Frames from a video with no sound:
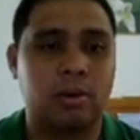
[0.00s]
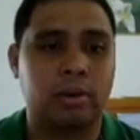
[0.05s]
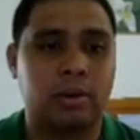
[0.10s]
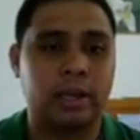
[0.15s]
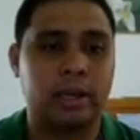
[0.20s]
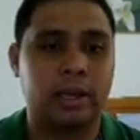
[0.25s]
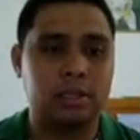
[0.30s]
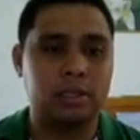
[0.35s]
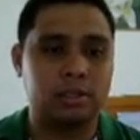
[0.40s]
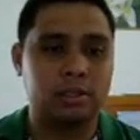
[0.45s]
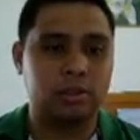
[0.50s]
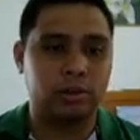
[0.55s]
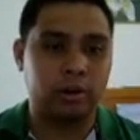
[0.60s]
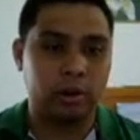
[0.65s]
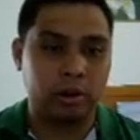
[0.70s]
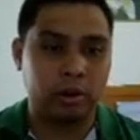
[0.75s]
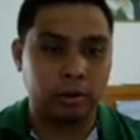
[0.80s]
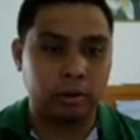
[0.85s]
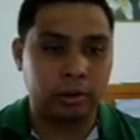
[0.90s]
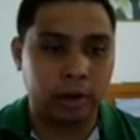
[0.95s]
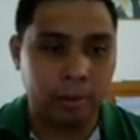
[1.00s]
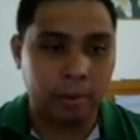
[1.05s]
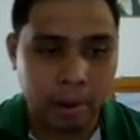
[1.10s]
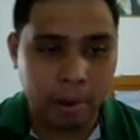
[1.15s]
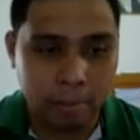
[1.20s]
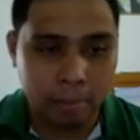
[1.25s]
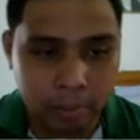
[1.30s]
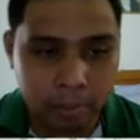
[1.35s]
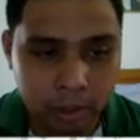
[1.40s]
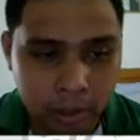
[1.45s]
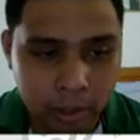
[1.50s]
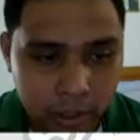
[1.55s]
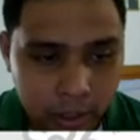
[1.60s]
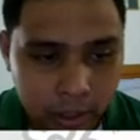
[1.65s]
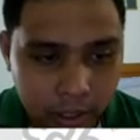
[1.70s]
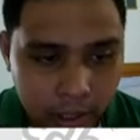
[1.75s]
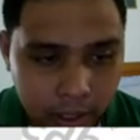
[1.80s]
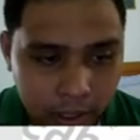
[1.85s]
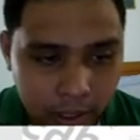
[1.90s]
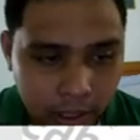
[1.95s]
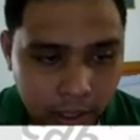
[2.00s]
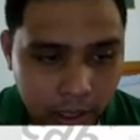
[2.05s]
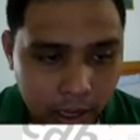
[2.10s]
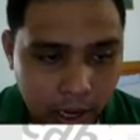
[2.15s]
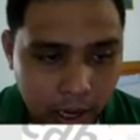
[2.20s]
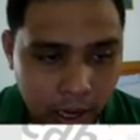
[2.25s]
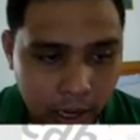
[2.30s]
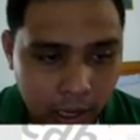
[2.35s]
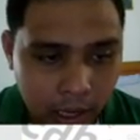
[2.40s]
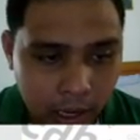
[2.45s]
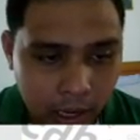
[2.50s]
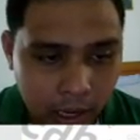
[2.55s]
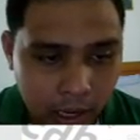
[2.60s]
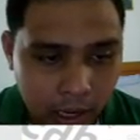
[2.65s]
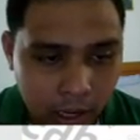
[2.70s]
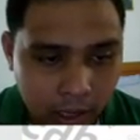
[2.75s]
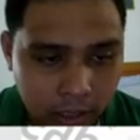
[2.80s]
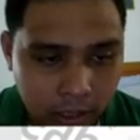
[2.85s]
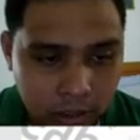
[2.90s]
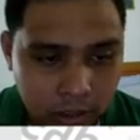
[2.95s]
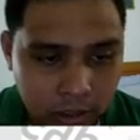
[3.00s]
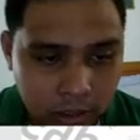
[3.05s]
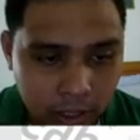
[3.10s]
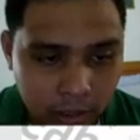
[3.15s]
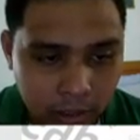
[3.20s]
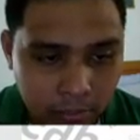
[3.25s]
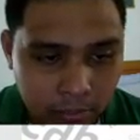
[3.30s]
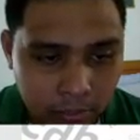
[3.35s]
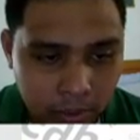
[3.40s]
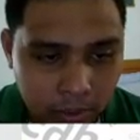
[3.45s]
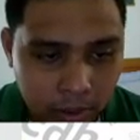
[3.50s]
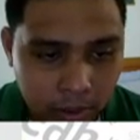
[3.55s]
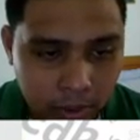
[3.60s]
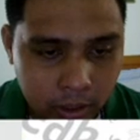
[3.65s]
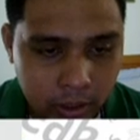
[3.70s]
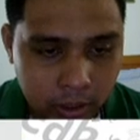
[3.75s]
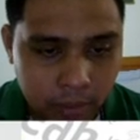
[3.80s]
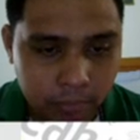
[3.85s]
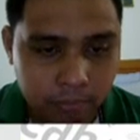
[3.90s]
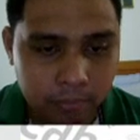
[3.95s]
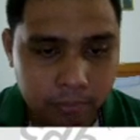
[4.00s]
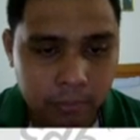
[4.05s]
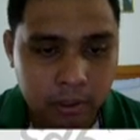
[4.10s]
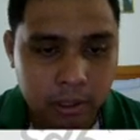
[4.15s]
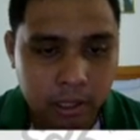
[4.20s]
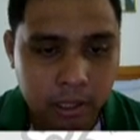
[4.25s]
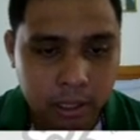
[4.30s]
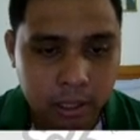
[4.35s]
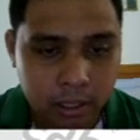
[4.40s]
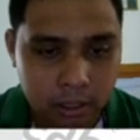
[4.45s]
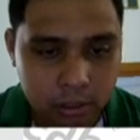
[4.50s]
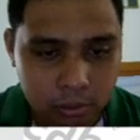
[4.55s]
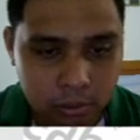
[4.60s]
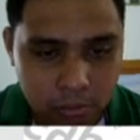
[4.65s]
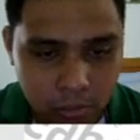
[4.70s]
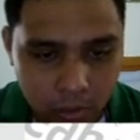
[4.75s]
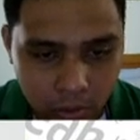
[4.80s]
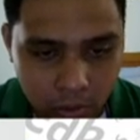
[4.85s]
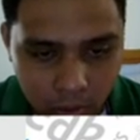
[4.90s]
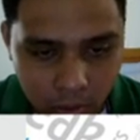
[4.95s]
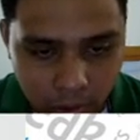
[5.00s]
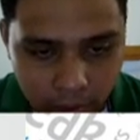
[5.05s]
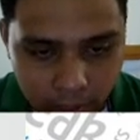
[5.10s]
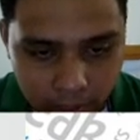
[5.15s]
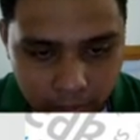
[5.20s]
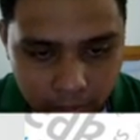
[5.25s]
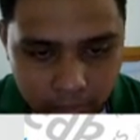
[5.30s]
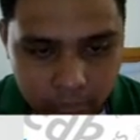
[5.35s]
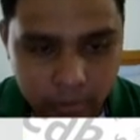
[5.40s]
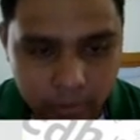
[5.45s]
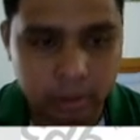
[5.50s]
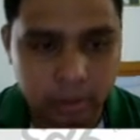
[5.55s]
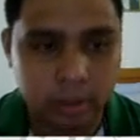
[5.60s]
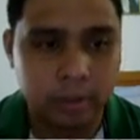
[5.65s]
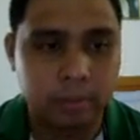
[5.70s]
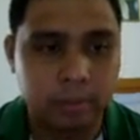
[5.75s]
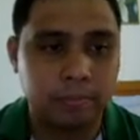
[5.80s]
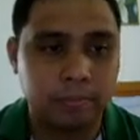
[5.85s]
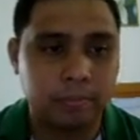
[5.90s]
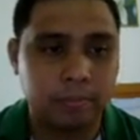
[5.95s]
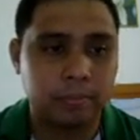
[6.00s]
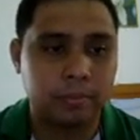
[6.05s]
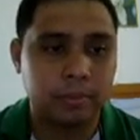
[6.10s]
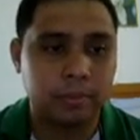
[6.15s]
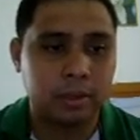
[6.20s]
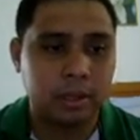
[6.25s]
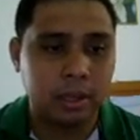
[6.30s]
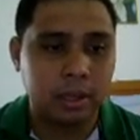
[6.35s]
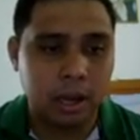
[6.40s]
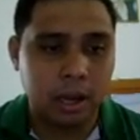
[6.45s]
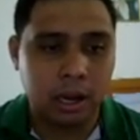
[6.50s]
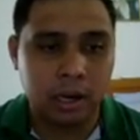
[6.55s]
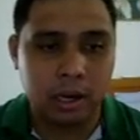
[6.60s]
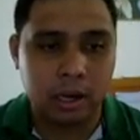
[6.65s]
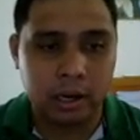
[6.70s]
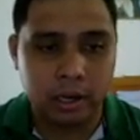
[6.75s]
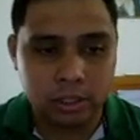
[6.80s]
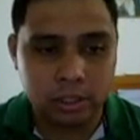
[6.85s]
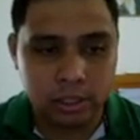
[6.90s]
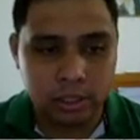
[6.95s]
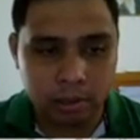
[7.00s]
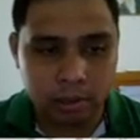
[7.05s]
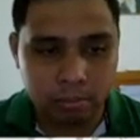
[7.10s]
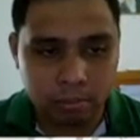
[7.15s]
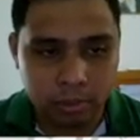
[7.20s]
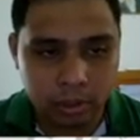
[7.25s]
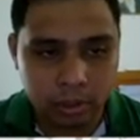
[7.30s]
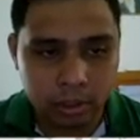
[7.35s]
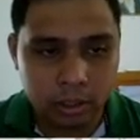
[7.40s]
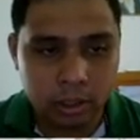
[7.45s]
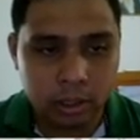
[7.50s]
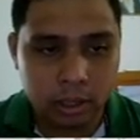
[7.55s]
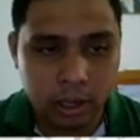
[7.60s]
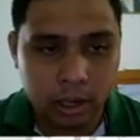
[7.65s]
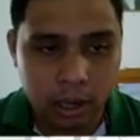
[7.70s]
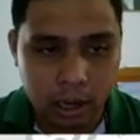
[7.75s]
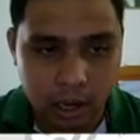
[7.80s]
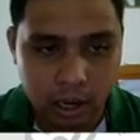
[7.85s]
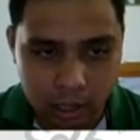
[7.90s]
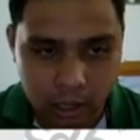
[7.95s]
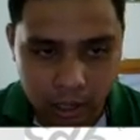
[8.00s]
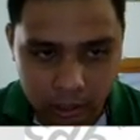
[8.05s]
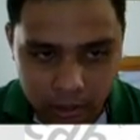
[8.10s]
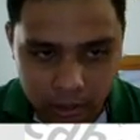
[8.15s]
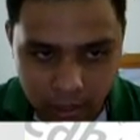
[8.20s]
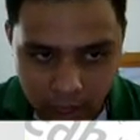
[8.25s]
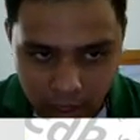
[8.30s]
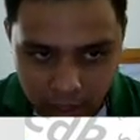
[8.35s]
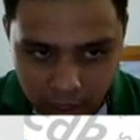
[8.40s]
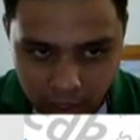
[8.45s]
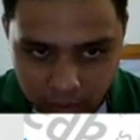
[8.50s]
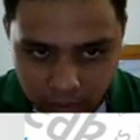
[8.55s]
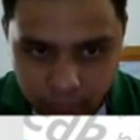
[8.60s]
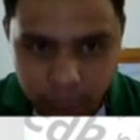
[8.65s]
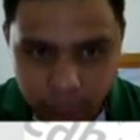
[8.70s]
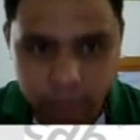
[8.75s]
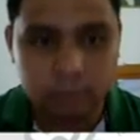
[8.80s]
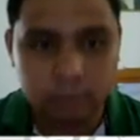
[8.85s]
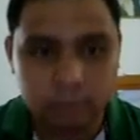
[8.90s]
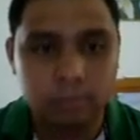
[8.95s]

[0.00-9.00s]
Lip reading: Okay, so remember, a large number, a small number. A large number, a lot of.